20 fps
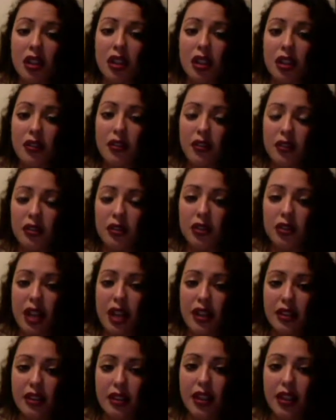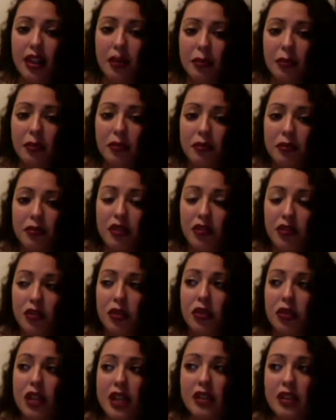If you let
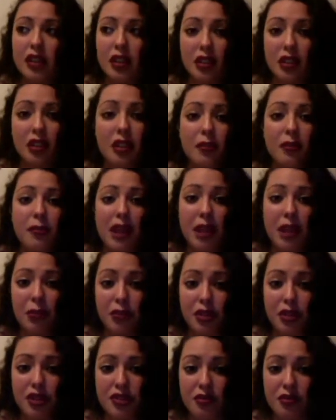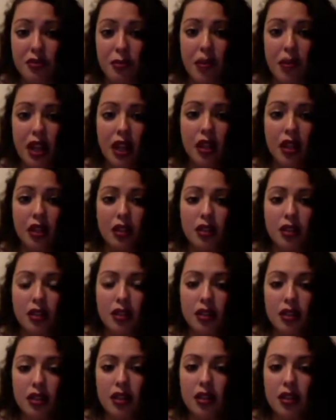the good memories remain,
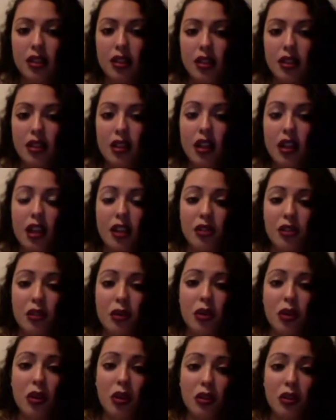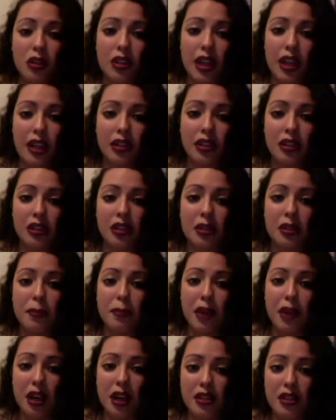and you hold that good
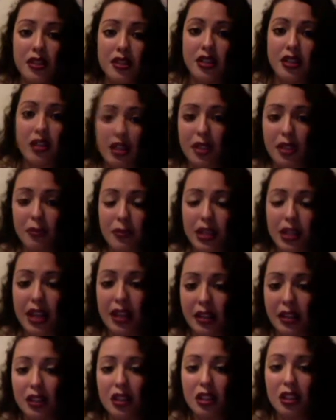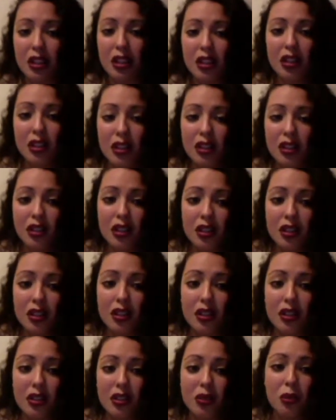parts of them that
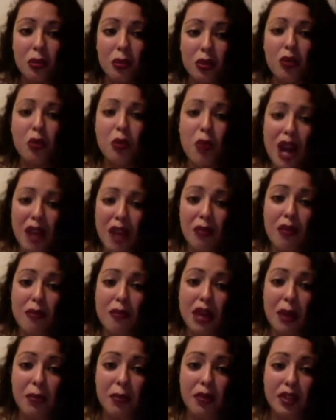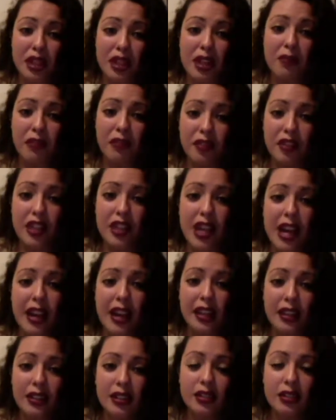you want to remember them for that,
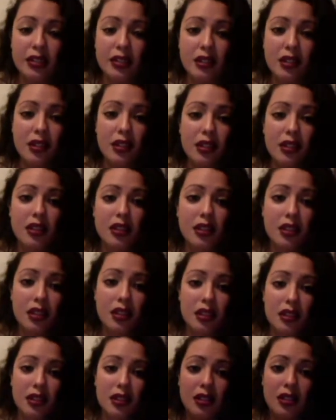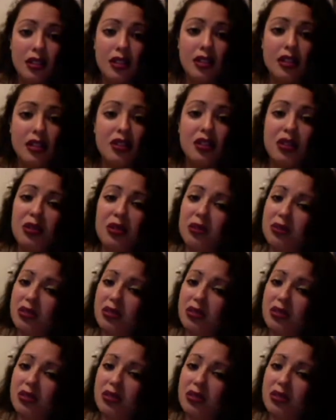then don't